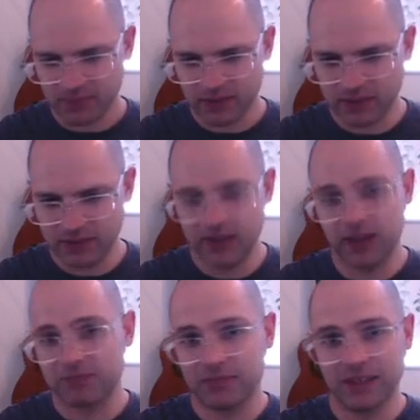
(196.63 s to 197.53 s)

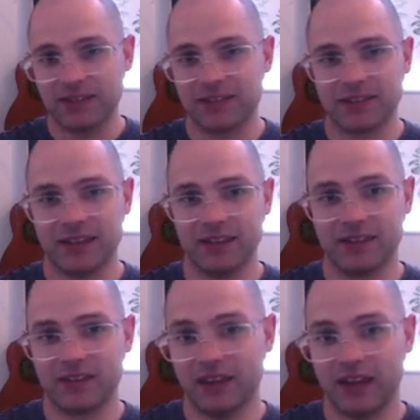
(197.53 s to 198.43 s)

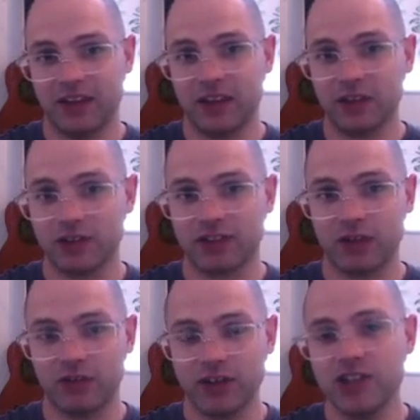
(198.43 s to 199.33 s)
it's another
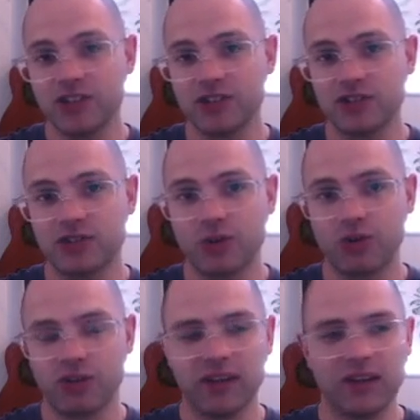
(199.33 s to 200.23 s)
salvation
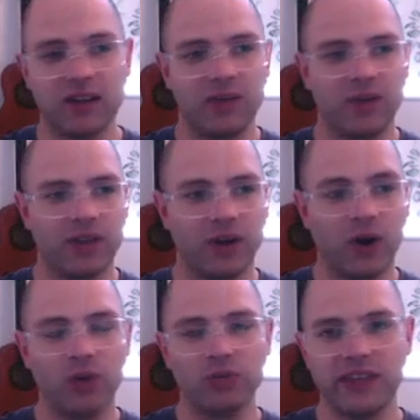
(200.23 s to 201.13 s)
story where the
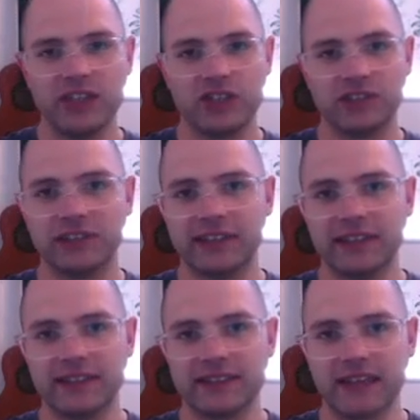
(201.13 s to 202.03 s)
whole nation
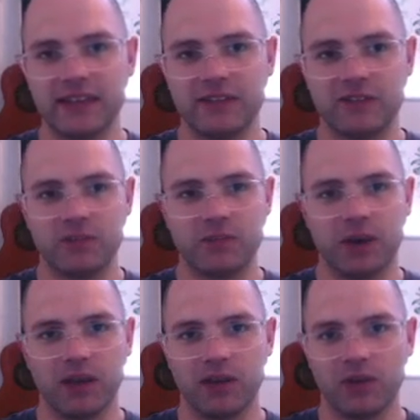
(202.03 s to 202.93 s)
is saved
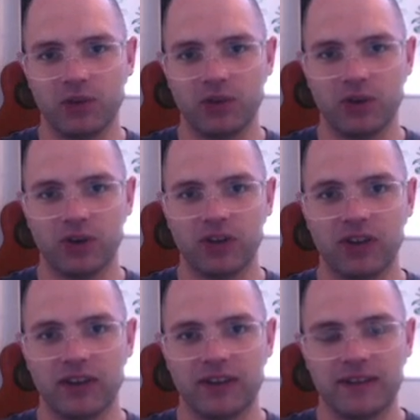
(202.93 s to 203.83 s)
by the Lord God.
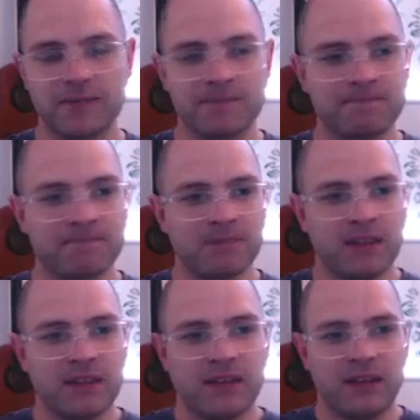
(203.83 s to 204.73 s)

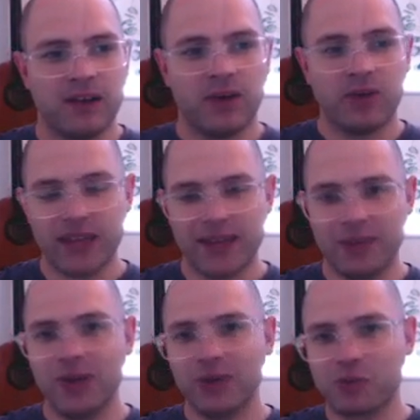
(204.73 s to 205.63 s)
Okay,
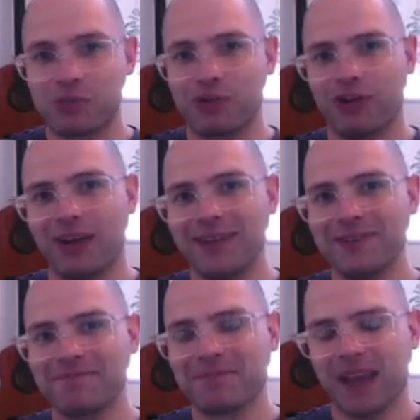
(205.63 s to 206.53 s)
we ought to pray,
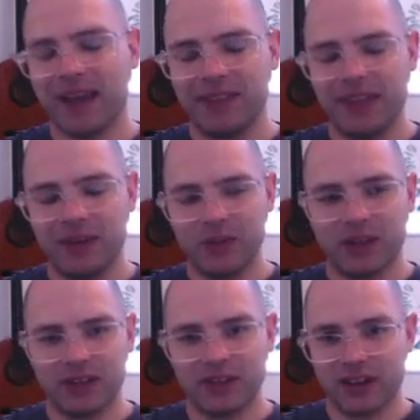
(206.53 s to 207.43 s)
and then we're
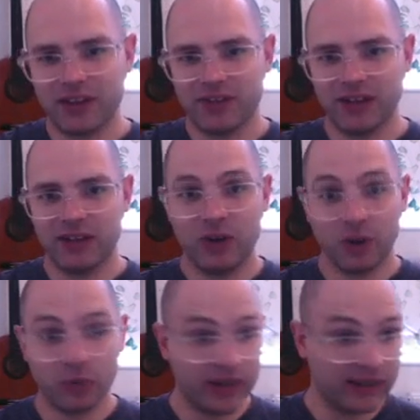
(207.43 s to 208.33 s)
going to dive in. And God
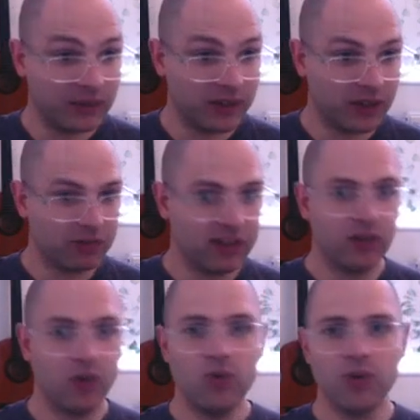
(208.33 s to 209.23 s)
willing, we're going to read
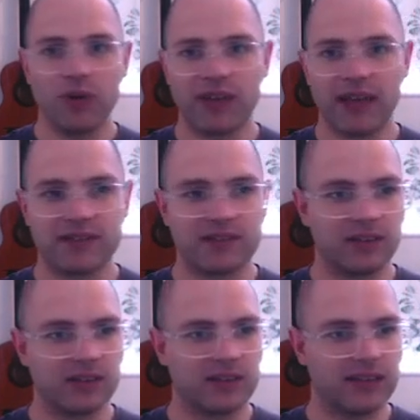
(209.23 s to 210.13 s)
all of
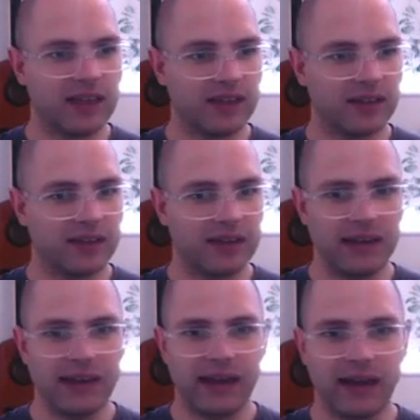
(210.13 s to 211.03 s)
Esther together
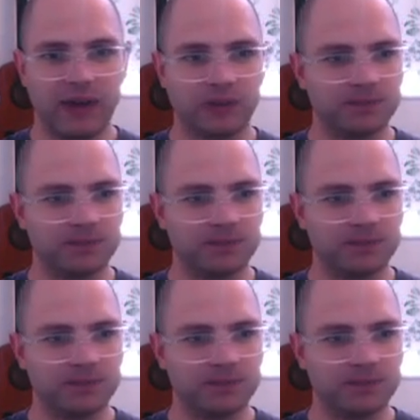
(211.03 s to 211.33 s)
now.